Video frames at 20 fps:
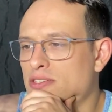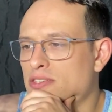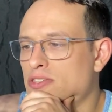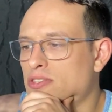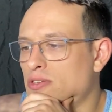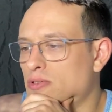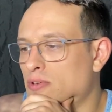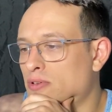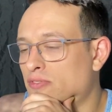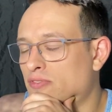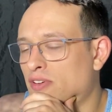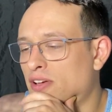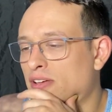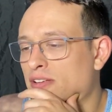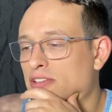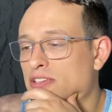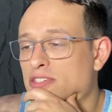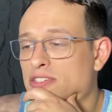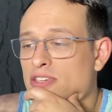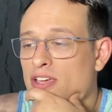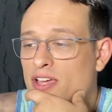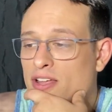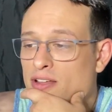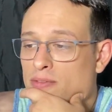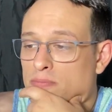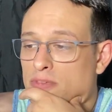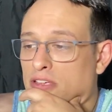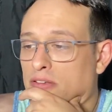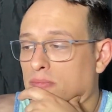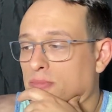so if I decide I
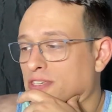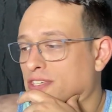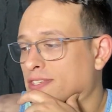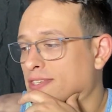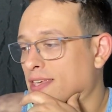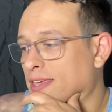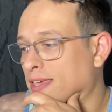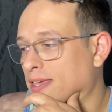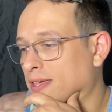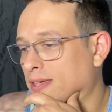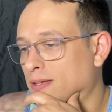made a mistake,